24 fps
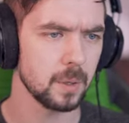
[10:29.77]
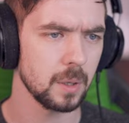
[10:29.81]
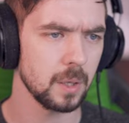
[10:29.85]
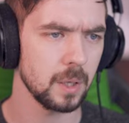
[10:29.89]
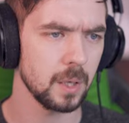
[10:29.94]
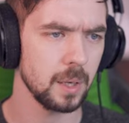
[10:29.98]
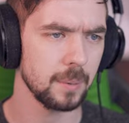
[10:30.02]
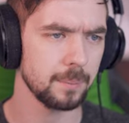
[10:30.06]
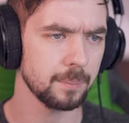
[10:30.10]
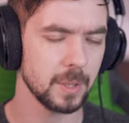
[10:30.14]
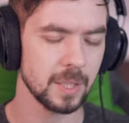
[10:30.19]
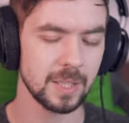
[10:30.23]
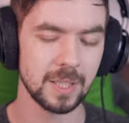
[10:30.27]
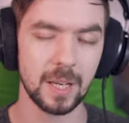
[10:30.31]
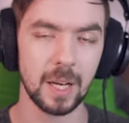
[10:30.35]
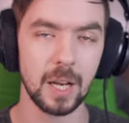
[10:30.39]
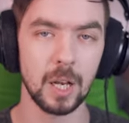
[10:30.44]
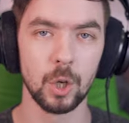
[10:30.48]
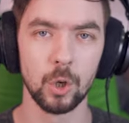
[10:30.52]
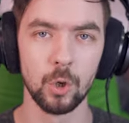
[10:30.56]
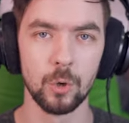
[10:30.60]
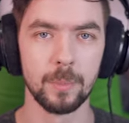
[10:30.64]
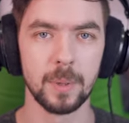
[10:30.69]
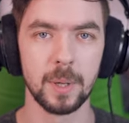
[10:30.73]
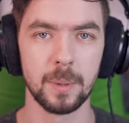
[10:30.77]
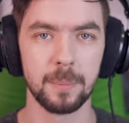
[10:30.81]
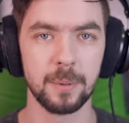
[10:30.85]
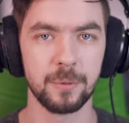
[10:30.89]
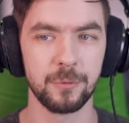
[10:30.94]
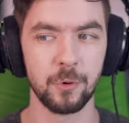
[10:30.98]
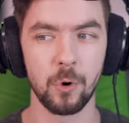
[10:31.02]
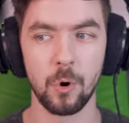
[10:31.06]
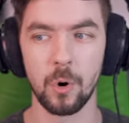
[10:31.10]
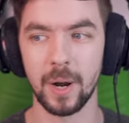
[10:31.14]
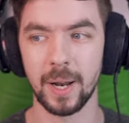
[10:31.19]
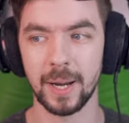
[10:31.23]
Um, I said aluminum
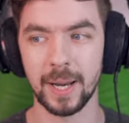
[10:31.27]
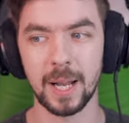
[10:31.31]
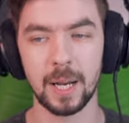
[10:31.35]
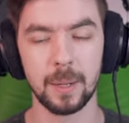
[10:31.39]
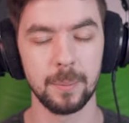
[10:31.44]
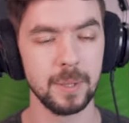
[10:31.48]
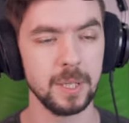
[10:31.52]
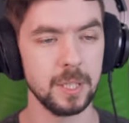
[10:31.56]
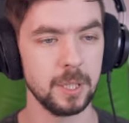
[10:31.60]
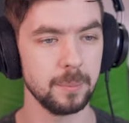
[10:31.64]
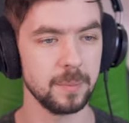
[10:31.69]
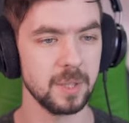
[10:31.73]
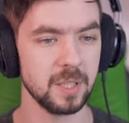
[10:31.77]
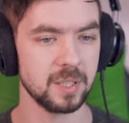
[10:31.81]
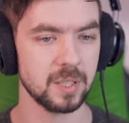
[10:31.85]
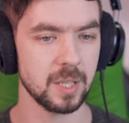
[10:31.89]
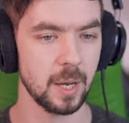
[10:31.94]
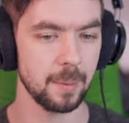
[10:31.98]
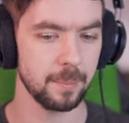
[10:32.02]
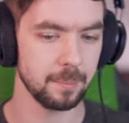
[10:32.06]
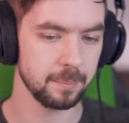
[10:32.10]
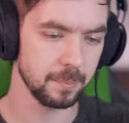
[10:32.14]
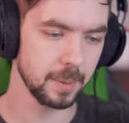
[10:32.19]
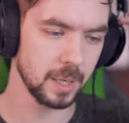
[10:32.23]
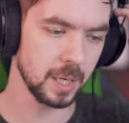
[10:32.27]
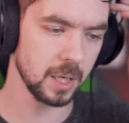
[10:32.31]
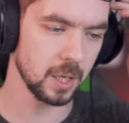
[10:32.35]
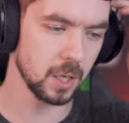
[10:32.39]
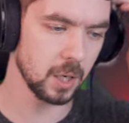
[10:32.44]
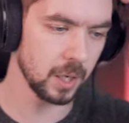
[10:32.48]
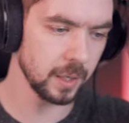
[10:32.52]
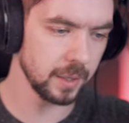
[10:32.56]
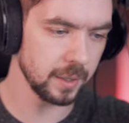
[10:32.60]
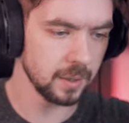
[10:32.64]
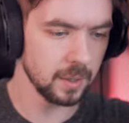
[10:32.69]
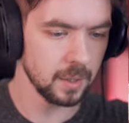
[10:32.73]
before and aluminium this time. My
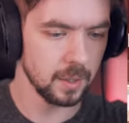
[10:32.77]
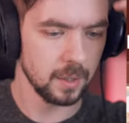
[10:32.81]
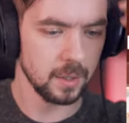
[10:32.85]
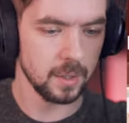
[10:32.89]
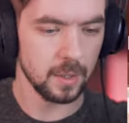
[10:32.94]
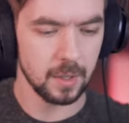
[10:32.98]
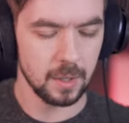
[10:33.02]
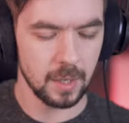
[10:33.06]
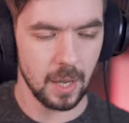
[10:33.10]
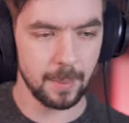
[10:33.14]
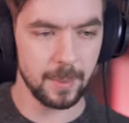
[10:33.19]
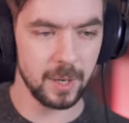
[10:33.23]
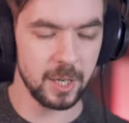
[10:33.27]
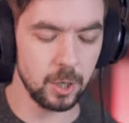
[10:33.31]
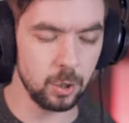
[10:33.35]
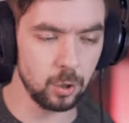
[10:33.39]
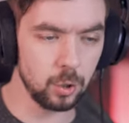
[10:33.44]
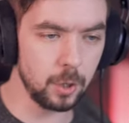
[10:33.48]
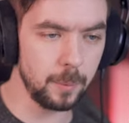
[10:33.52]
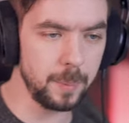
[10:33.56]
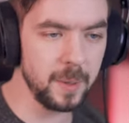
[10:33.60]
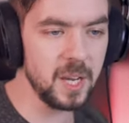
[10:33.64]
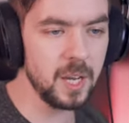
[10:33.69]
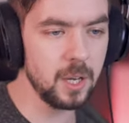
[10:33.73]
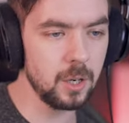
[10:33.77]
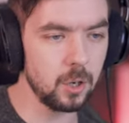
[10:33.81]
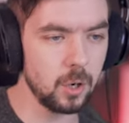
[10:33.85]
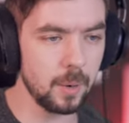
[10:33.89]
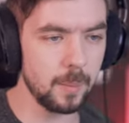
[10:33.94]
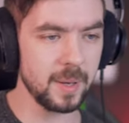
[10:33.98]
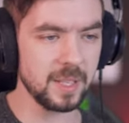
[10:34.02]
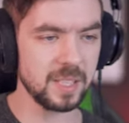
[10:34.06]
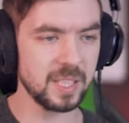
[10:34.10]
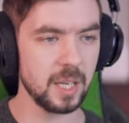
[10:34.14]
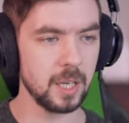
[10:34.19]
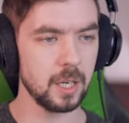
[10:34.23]
god. Am I European or
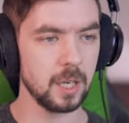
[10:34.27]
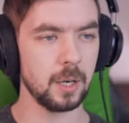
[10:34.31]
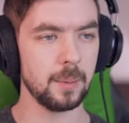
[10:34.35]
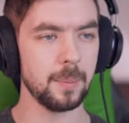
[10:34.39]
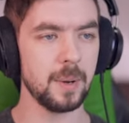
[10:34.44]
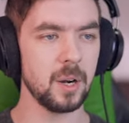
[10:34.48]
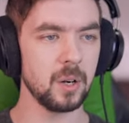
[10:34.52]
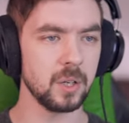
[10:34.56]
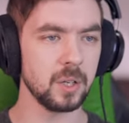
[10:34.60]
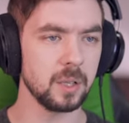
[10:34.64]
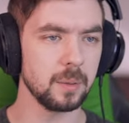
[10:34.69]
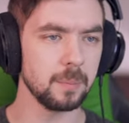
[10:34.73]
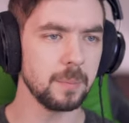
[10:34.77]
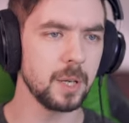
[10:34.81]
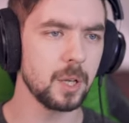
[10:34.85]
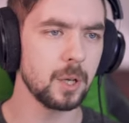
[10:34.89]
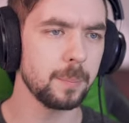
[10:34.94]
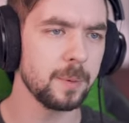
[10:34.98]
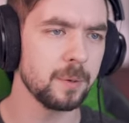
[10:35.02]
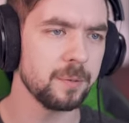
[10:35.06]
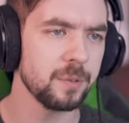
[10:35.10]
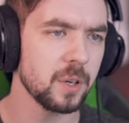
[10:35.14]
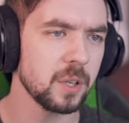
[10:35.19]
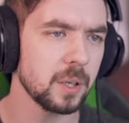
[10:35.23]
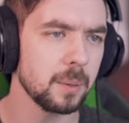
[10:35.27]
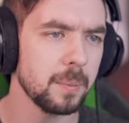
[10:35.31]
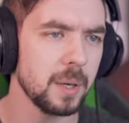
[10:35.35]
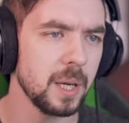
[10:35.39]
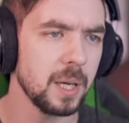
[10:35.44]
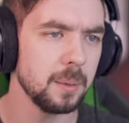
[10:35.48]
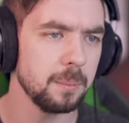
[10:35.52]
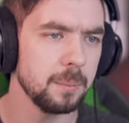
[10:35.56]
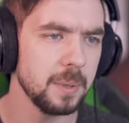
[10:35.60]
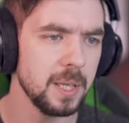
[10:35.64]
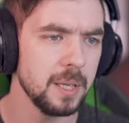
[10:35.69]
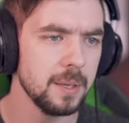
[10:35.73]
am I saying an American? Make up your fucking
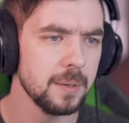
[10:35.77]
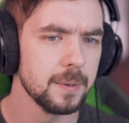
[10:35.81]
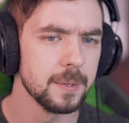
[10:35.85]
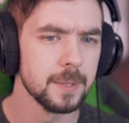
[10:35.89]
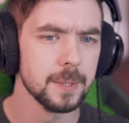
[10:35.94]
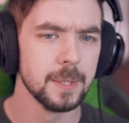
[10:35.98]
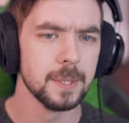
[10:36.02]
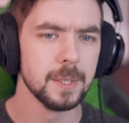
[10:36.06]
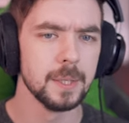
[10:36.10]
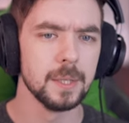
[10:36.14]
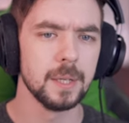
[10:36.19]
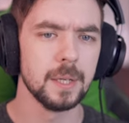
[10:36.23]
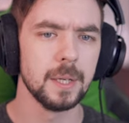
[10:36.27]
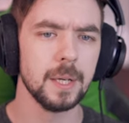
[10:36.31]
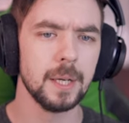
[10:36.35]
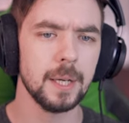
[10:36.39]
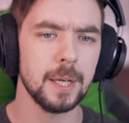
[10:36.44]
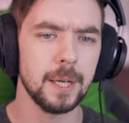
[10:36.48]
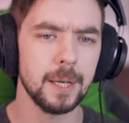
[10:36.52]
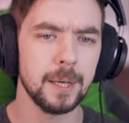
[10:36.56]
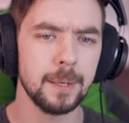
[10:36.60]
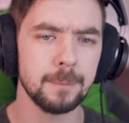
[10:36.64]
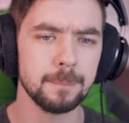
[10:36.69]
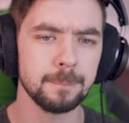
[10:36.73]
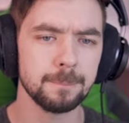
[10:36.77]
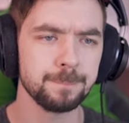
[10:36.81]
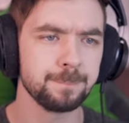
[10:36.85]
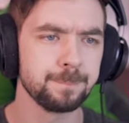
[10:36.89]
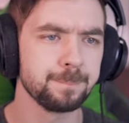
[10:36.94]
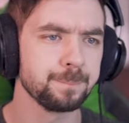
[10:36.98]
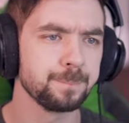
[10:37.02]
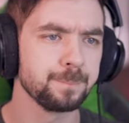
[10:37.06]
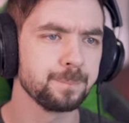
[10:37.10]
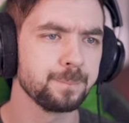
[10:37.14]
mind, me. Um...